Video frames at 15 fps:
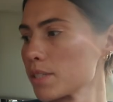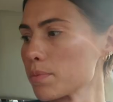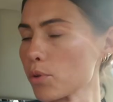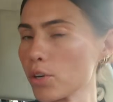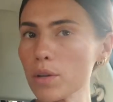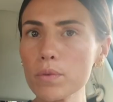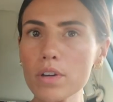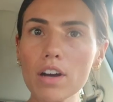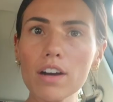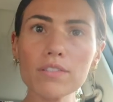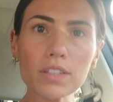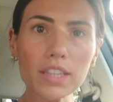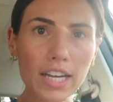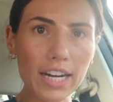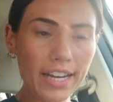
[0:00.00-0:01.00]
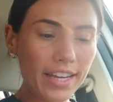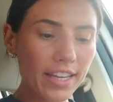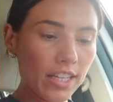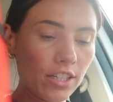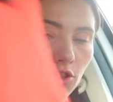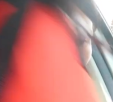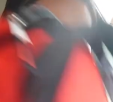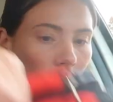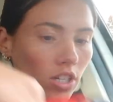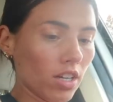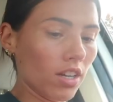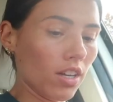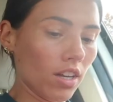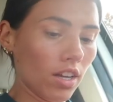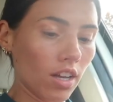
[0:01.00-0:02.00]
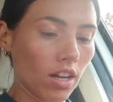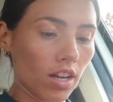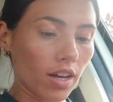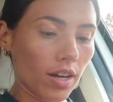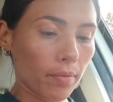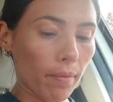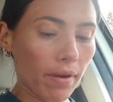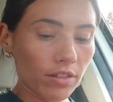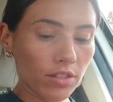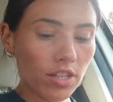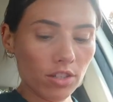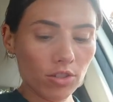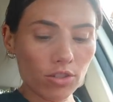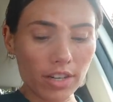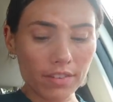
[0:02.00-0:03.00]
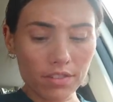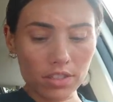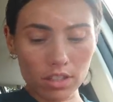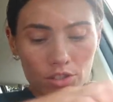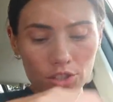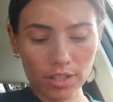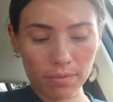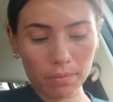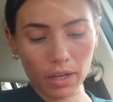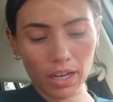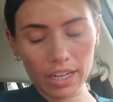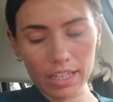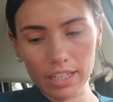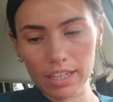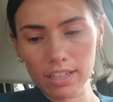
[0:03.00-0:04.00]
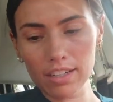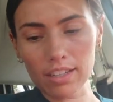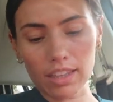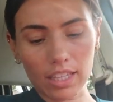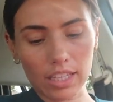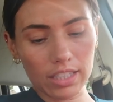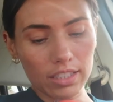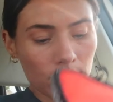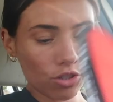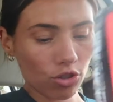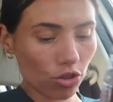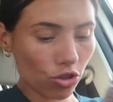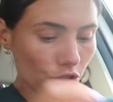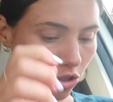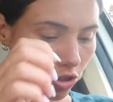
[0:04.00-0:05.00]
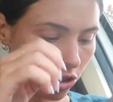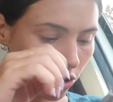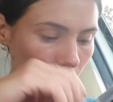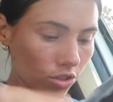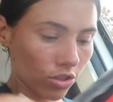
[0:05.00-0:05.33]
This morning went off without a hitch. I'm about to drive to the gym, but I need lunch.